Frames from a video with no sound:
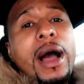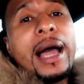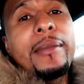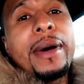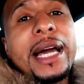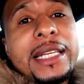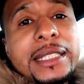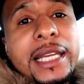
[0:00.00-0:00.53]

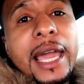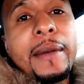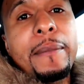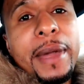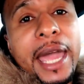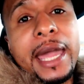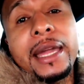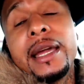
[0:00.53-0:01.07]
wide body
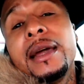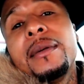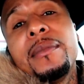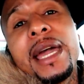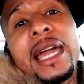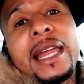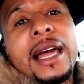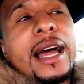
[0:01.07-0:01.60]
scat pack.
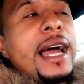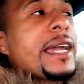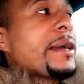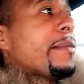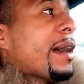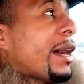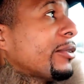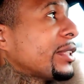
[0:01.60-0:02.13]
Man, I
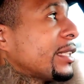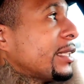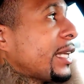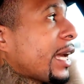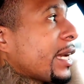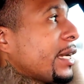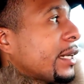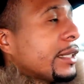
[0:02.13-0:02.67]
am out
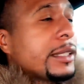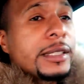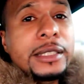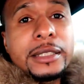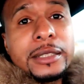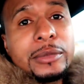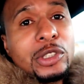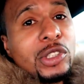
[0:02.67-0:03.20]
today.
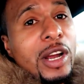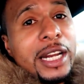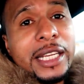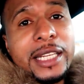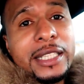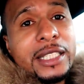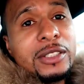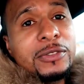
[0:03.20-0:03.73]
Um, trying
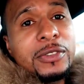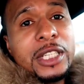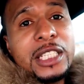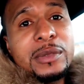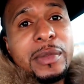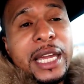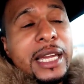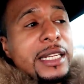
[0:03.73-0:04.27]
to get this
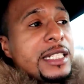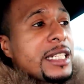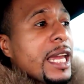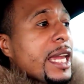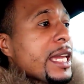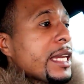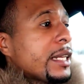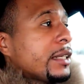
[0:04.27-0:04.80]
footage, man.
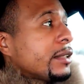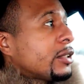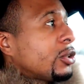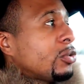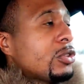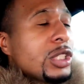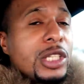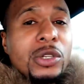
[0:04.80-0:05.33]
Jay and
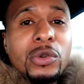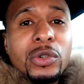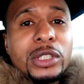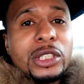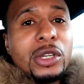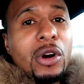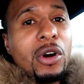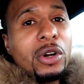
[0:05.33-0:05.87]
Tunchi
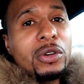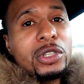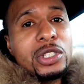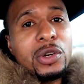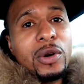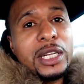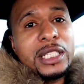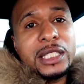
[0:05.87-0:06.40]
going to the auto
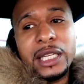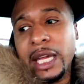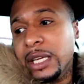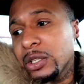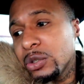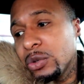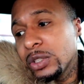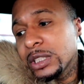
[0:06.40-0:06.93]
show. I just
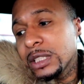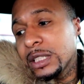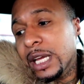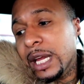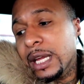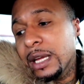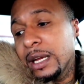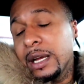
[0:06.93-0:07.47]
can't do it
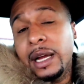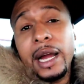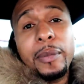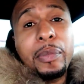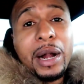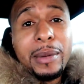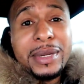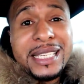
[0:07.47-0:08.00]
today.
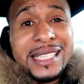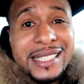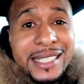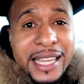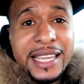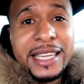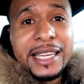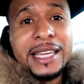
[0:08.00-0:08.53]
I promised
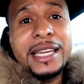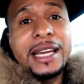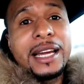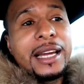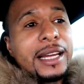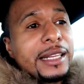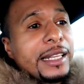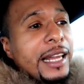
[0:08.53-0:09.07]
Stinky
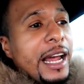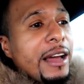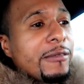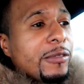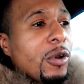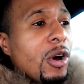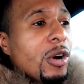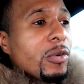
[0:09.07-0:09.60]
that
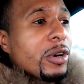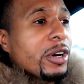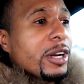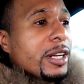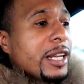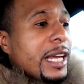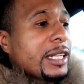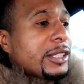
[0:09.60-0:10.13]
I'll vlog with her
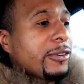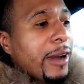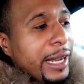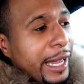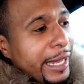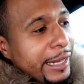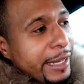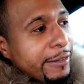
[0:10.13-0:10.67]
today, so I
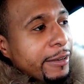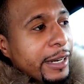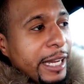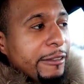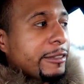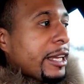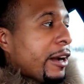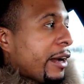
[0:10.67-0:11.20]
can't leave her
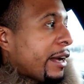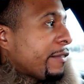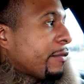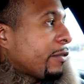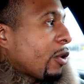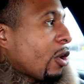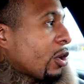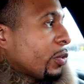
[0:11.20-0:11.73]
left out. I
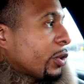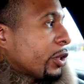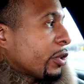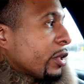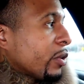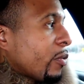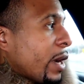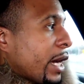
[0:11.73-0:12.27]
haven't vlogged with
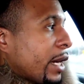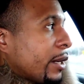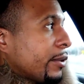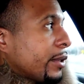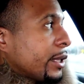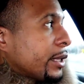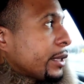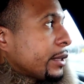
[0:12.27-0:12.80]
her in a
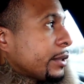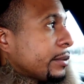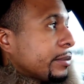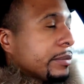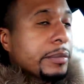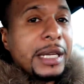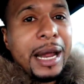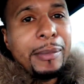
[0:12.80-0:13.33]
while.
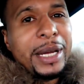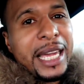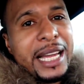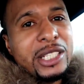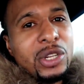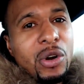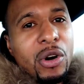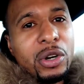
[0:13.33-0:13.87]
Um, but I'm gonna
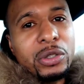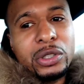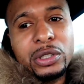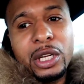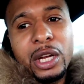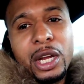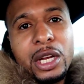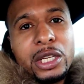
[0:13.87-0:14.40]
catch the auto
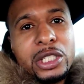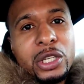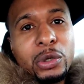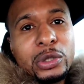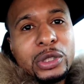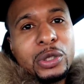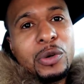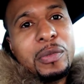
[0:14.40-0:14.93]

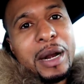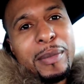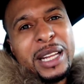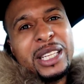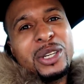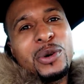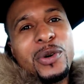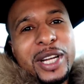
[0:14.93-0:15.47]
show soon, but I'm
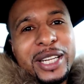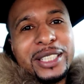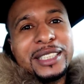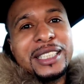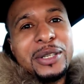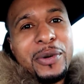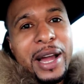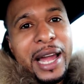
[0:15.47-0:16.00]
about to go in here
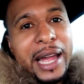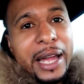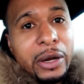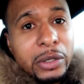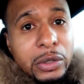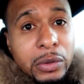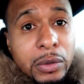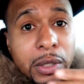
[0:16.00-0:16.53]
and see what
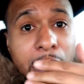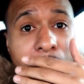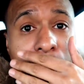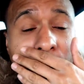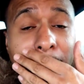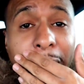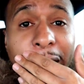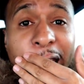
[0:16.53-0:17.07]
Al doing.
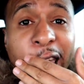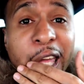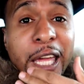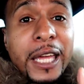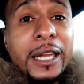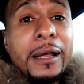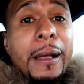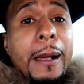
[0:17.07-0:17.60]

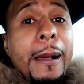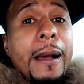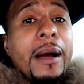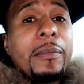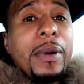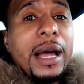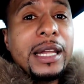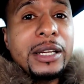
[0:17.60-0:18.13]
And
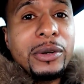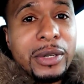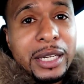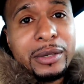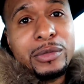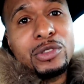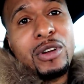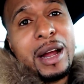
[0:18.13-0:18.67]
I'm probably gonna
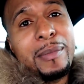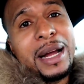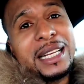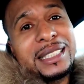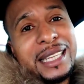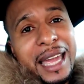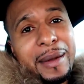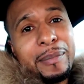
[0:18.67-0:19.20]
let him drive my
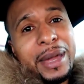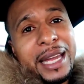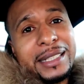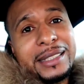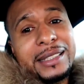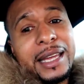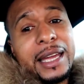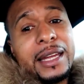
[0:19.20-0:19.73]
scat
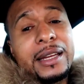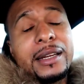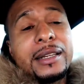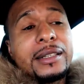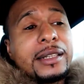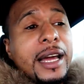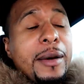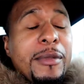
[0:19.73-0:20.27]
pack today.
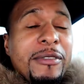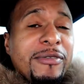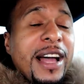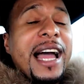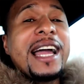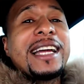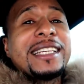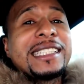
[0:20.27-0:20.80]
Now I'ma
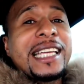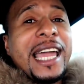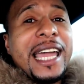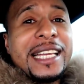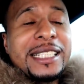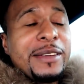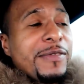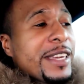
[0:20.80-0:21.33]
fire his
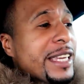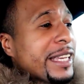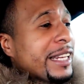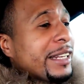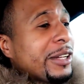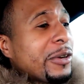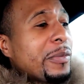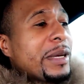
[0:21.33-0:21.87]
ass if he get
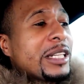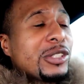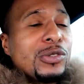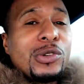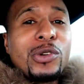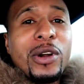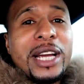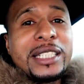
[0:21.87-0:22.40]
a little bit
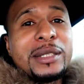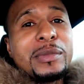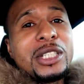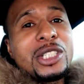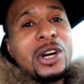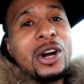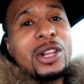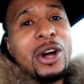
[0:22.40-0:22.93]
too crazy,
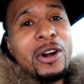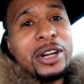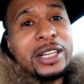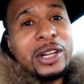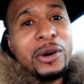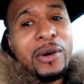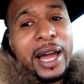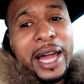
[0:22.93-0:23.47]
but y'all
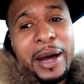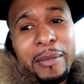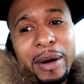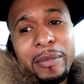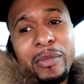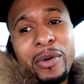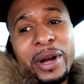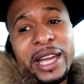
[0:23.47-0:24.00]
already know Al,
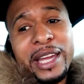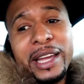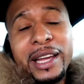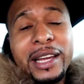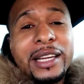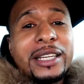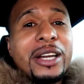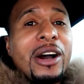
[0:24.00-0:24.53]
my boy.
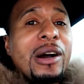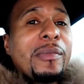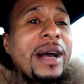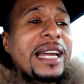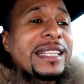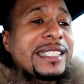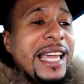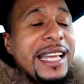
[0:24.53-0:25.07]
Y'all
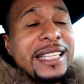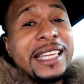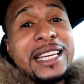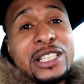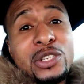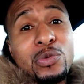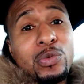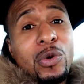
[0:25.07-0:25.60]
might take
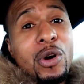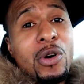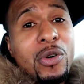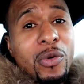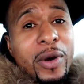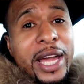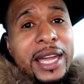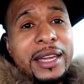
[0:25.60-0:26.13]
things the
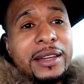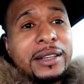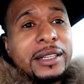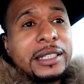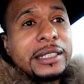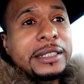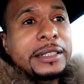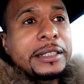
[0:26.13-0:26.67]
wrong way
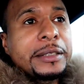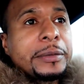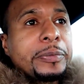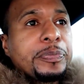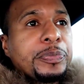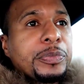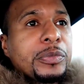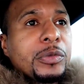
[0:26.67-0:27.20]

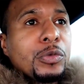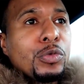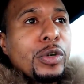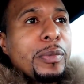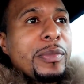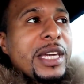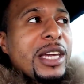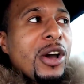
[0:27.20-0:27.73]
um,
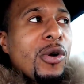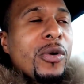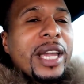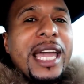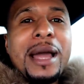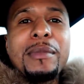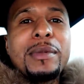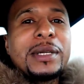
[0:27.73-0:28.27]
with me on
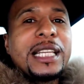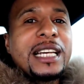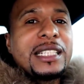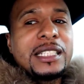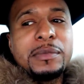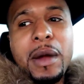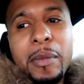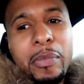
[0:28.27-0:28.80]
camera, but
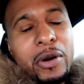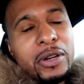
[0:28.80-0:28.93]
that's just my